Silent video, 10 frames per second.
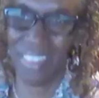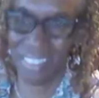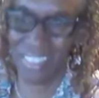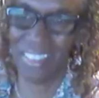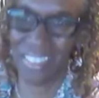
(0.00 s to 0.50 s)

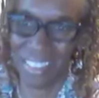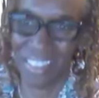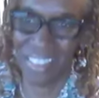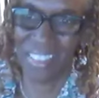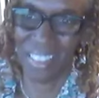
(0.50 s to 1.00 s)
So
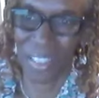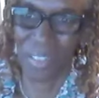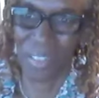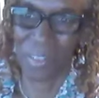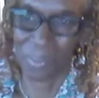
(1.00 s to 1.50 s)
I
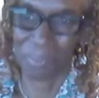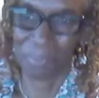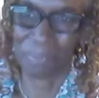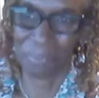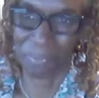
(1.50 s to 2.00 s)

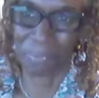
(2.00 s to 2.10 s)
appreciate you